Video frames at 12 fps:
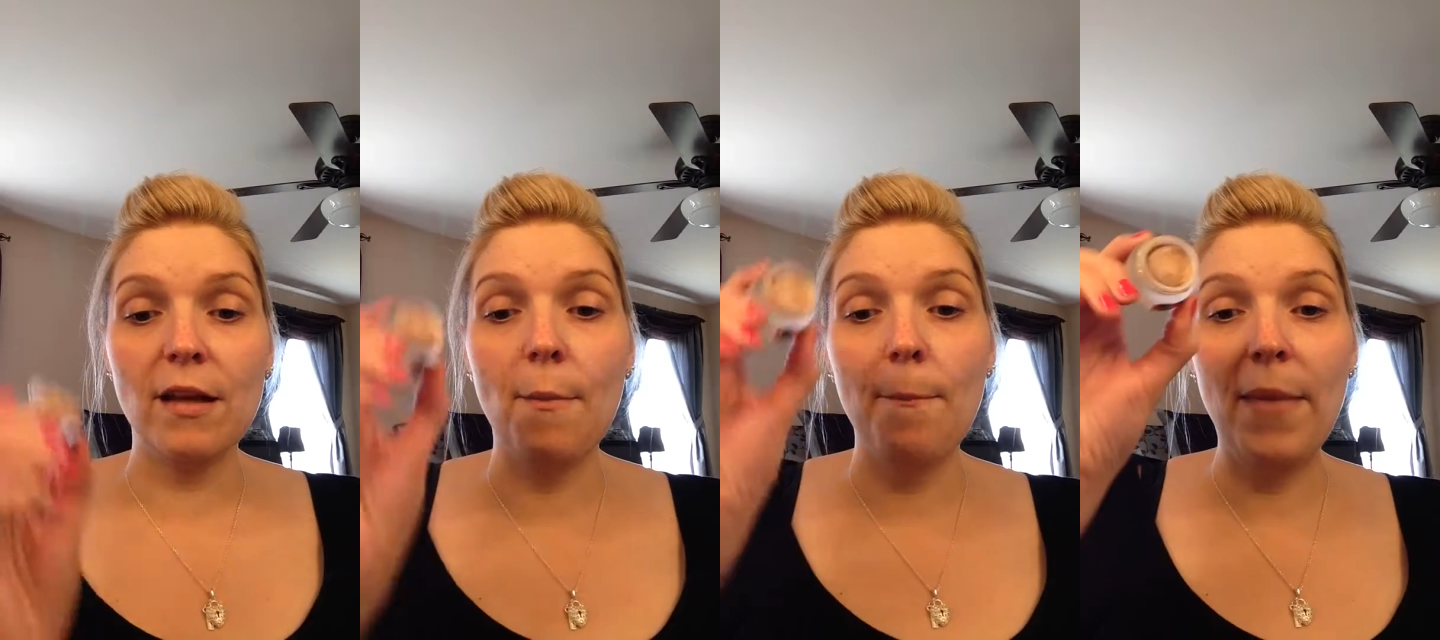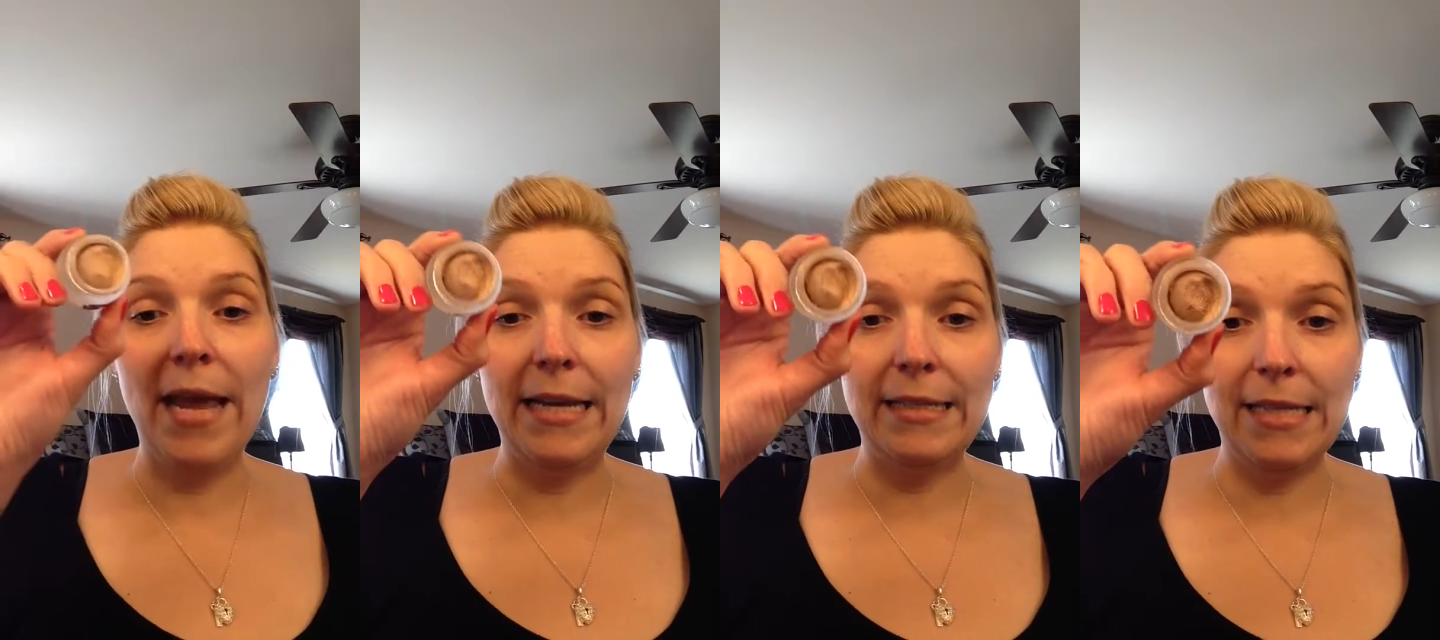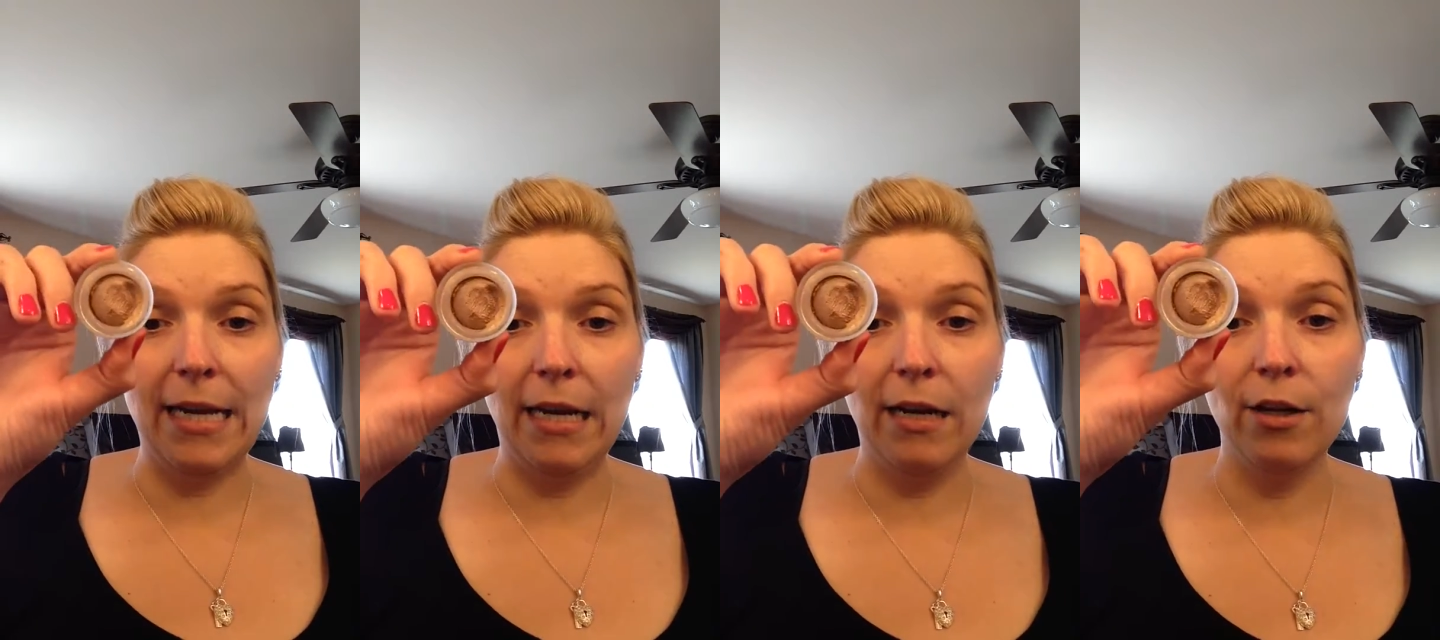
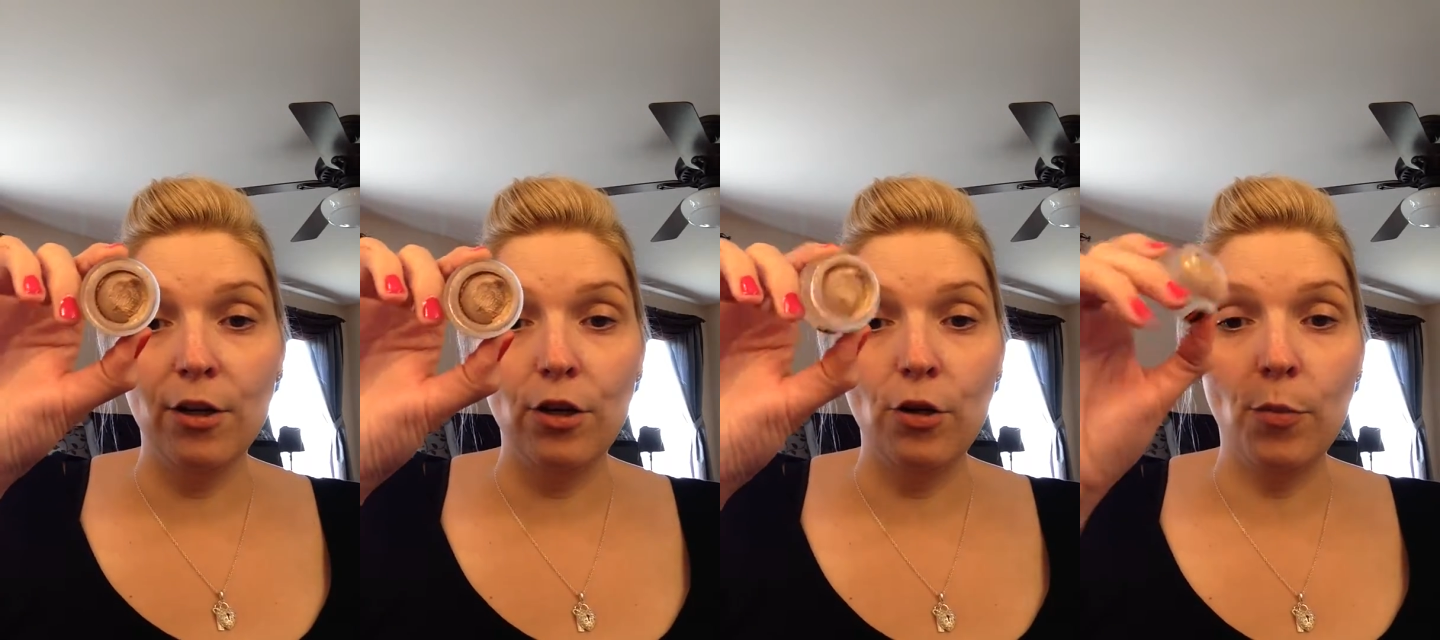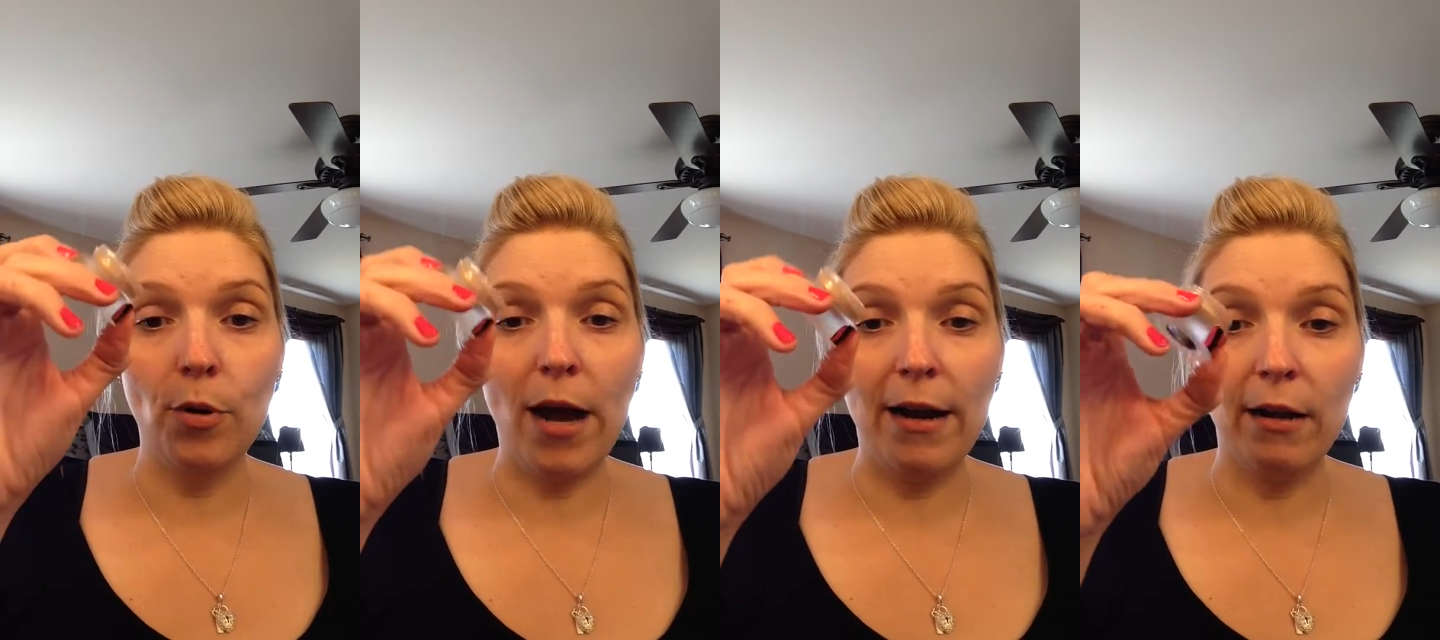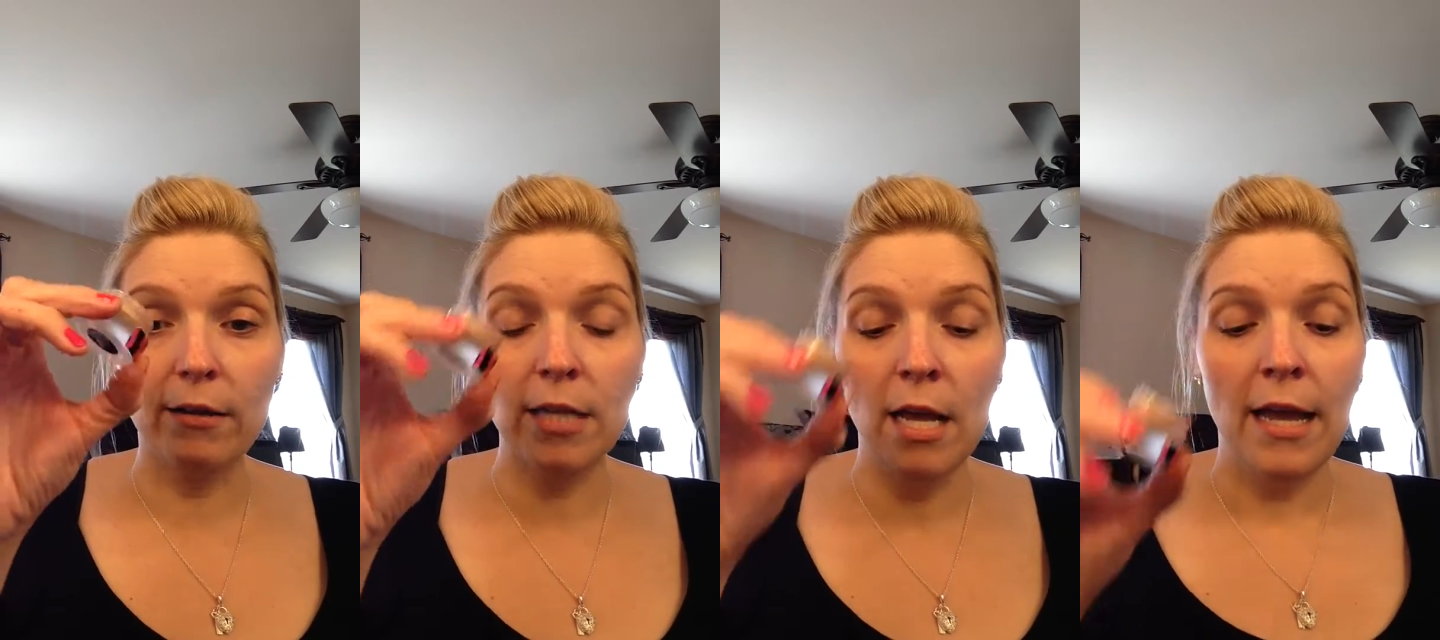amazing new
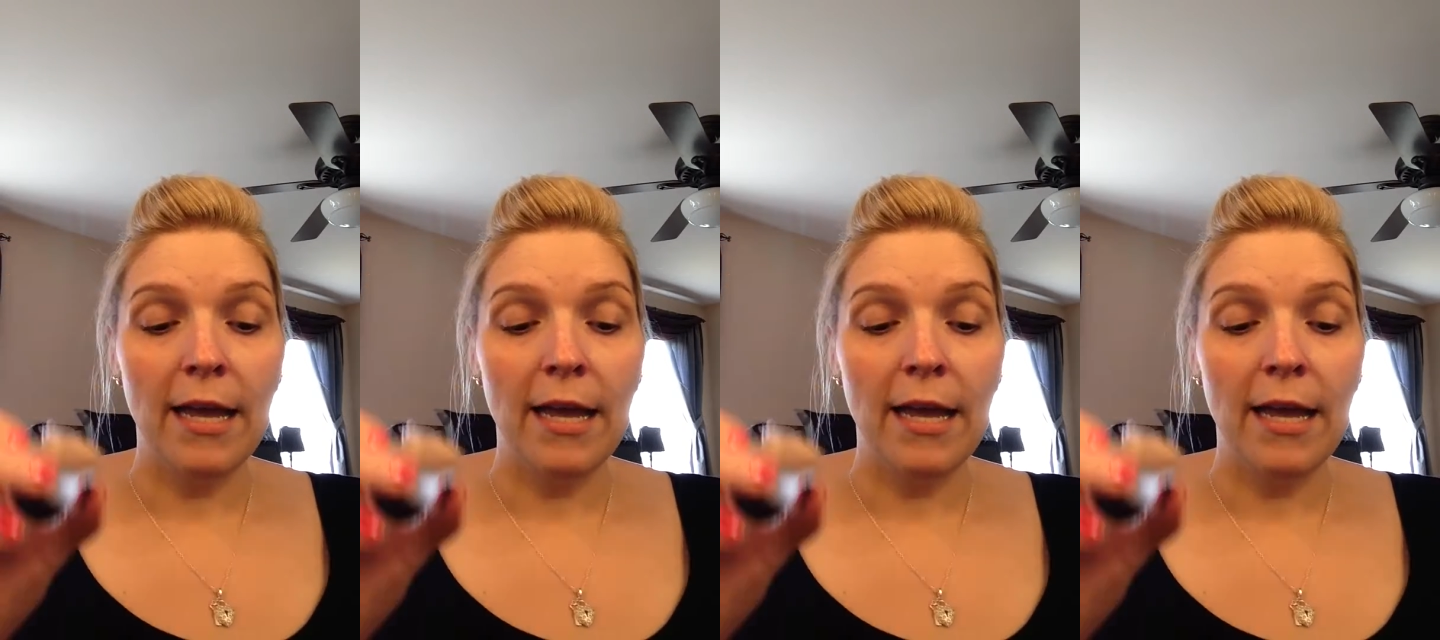product.